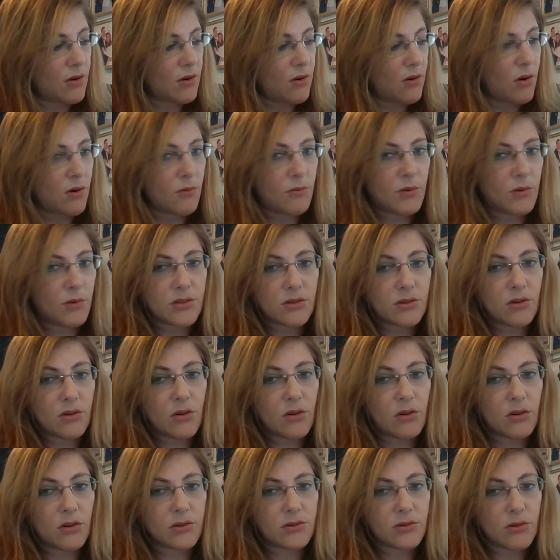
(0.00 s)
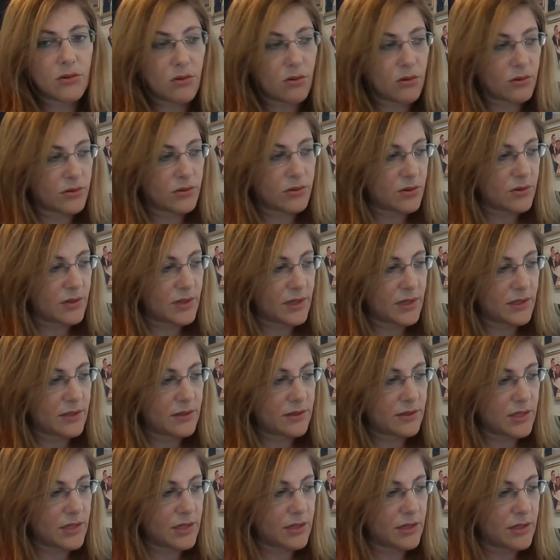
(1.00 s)
are what's called alternate
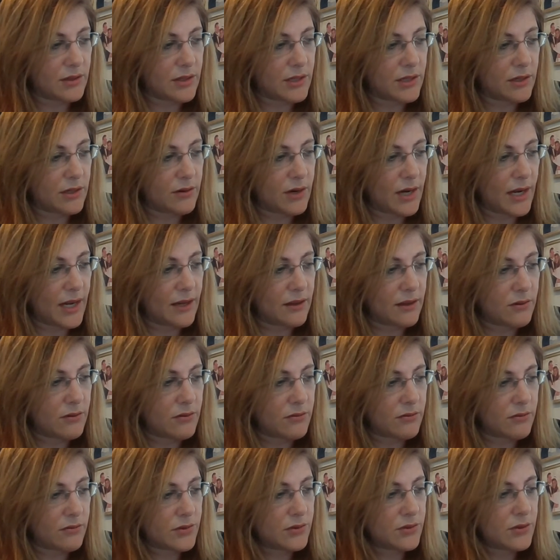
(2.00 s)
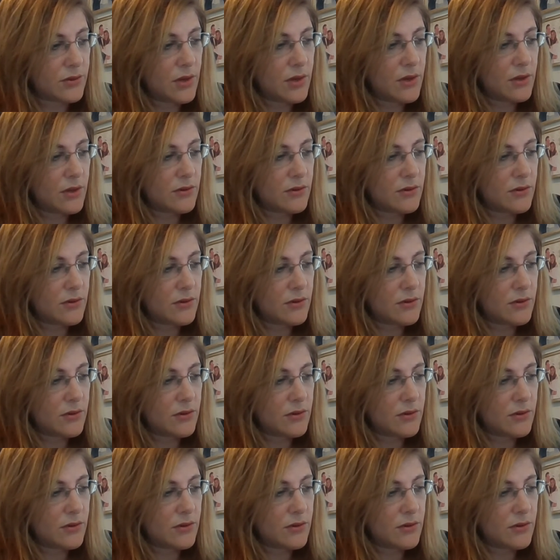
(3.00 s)
interior angles.